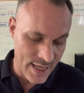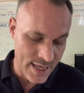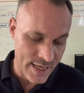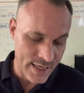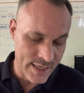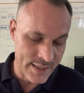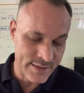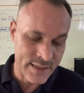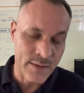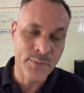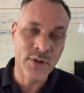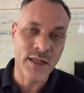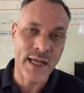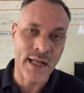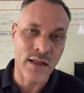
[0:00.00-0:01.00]

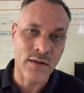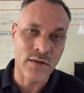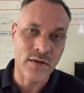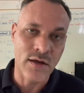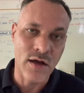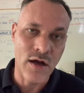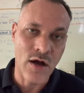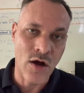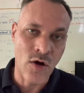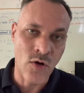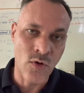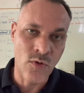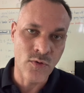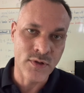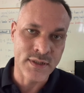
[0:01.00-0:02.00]

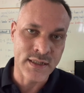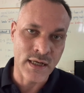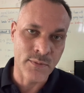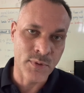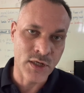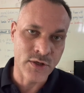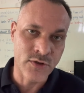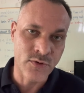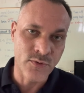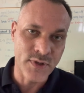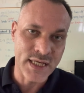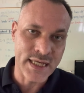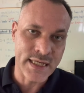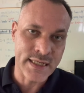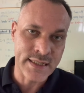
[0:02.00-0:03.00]

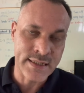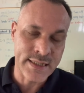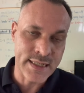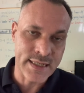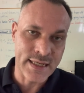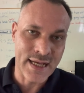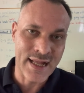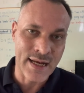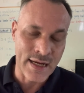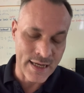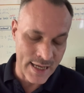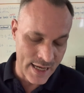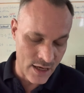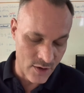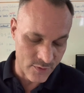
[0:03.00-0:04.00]
A-L-L-O-W-E-D,
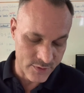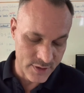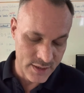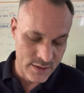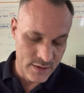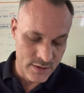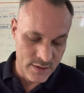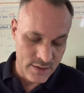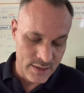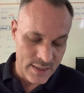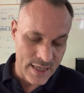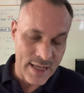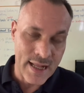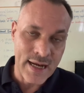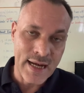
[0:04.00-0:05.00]
allowed.
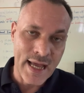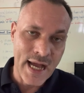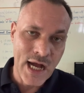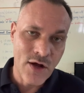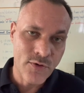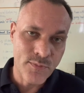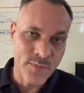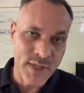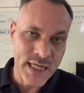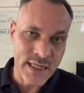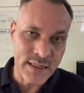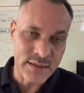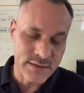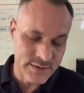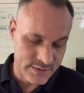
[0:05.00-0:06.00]
Allowed
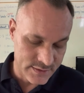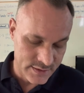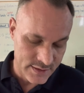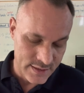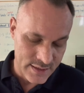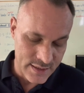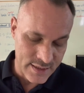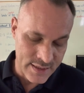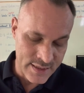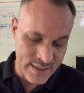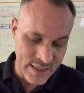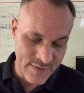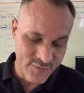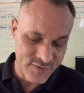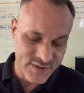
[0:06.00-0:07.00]
means
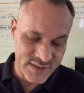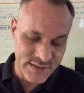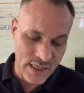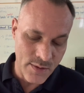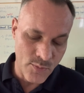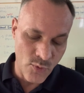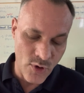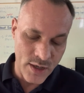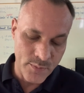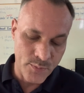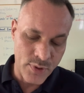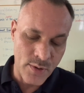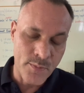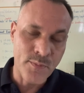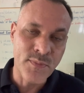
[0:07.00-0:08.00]
give
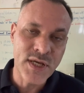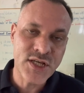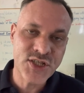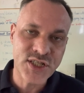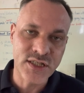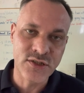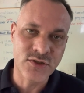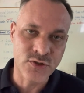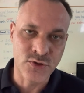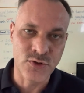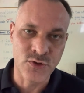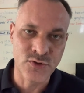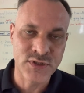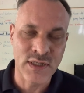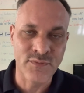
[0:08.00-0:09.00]
someone permission to
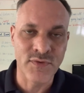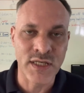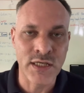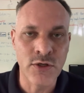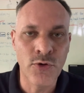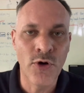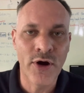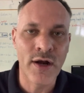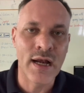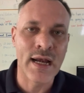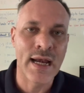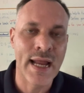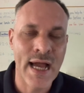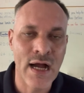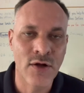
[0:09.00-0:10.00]
do something. You are
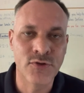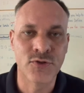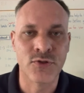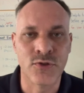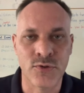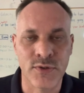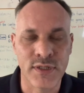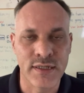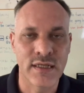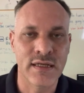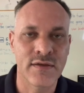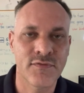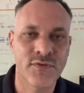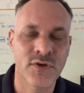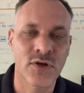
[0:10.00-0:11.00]
allowed to do it.
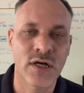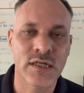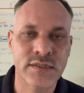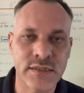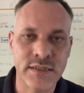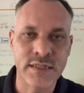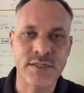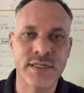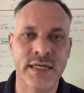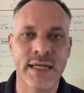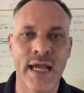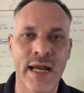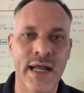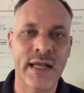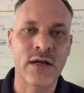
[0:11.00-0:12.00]
If you ask the teacher,
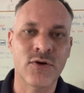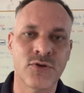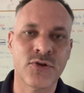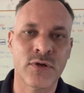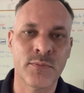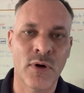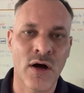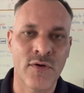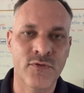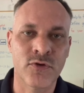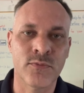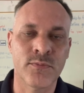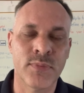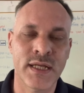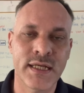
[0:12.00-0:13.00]
can I go to the
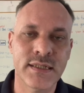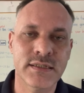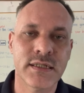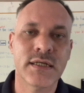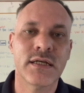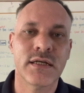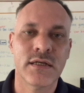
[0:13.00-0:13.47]
bathroom, please?